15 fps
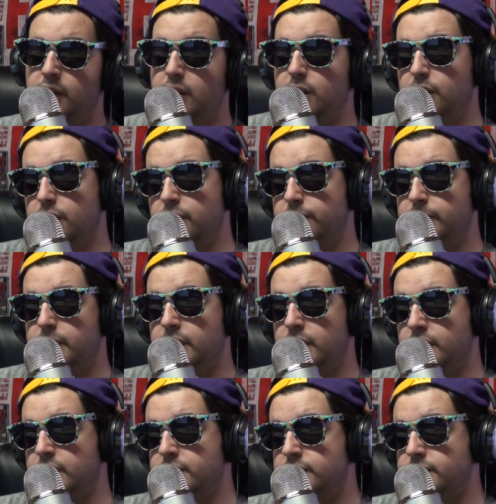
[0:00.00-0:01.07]
Or if he
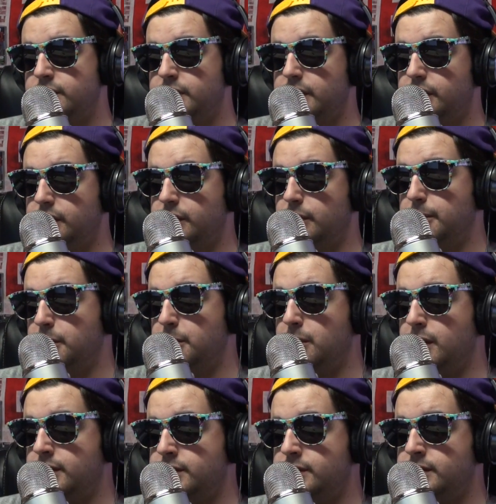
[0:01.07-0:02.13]
does, nobody
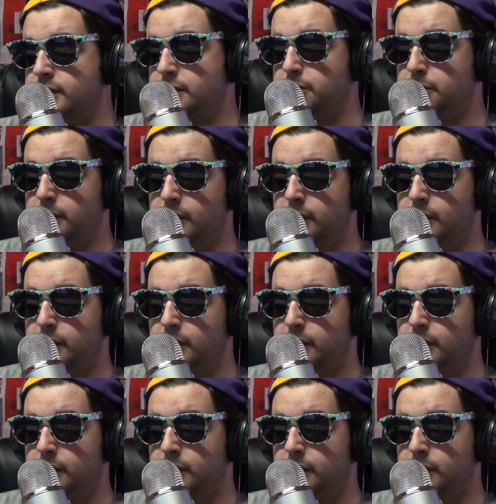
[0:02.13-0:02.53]
watches them.